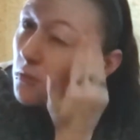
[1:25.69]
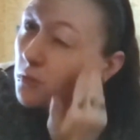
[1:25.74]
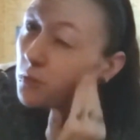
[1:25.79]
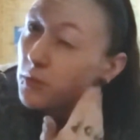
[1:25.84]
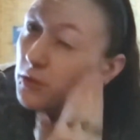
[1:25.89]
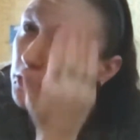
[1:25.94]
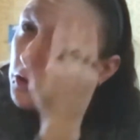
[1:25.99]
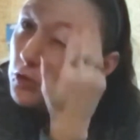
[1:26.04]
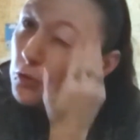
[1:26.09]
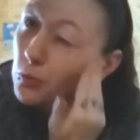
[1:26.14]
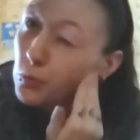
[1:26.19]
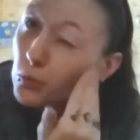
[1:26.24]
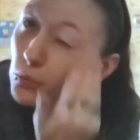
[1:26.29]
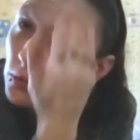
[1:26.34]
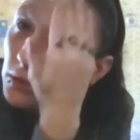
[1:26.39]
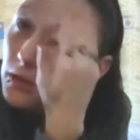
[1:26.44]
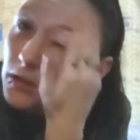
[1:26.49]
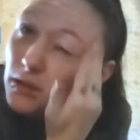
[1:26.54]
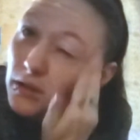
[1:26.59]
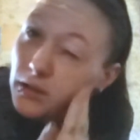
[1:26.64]
Which you
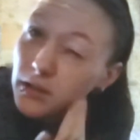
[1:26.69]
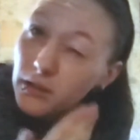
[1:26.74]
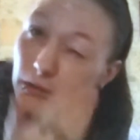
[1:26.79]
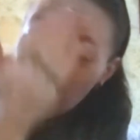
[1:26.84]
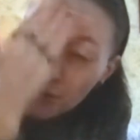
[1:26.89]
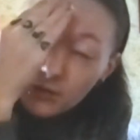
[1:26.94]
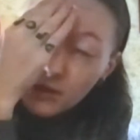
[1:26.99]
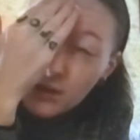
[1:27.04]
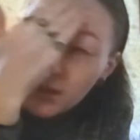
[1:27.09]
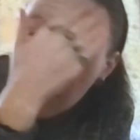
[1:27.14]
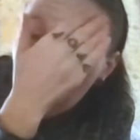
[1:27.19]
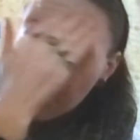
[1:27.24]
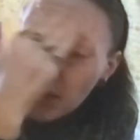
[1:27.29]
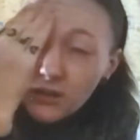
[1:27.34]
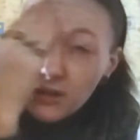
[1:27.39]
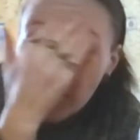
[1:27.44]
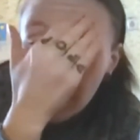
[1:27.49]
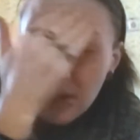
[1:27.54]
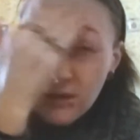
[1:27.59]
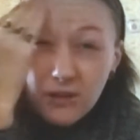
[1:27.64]
really don't
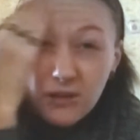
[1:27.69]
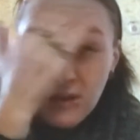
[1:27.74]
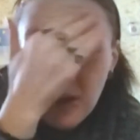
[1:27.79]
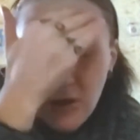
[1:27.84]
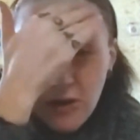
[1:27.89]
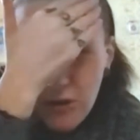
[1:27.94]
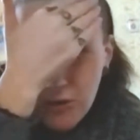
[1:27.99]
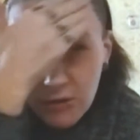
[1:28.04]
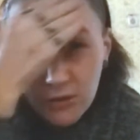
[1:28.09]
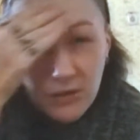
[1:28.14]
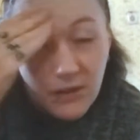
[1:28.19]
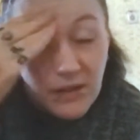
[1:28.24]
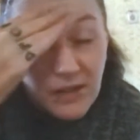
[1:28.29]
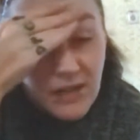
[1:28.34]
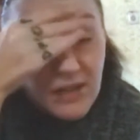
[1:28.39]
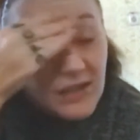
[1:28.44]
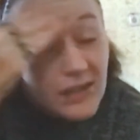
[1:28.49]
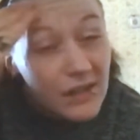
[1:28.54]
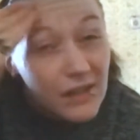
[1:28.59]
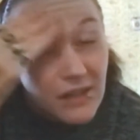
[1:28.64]
need hardly
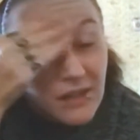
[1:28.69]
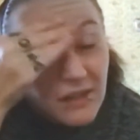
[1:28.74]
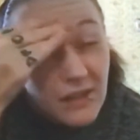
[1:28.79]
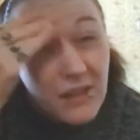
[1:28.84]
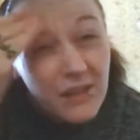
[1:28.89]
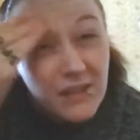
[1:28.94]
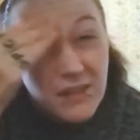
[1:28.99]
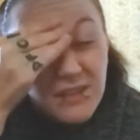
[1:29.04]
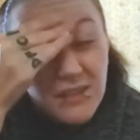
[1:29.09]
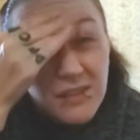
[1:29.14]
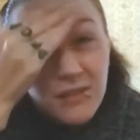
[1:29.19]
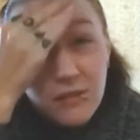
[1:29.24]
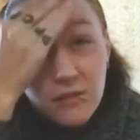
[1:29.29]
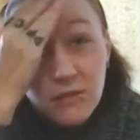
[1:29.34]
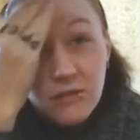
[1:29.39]
any of this.